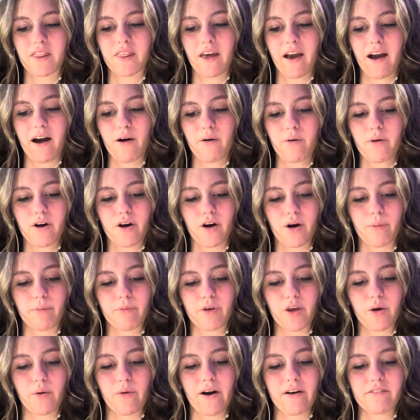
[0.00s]
the outcome
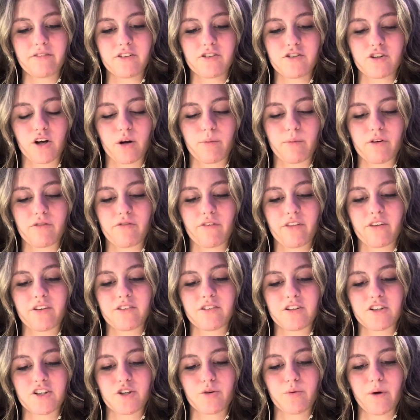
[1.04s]
you have determined for the
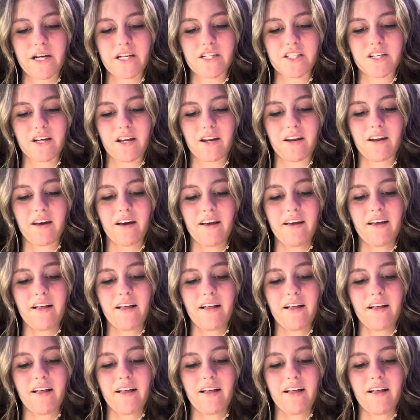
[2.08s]
situation.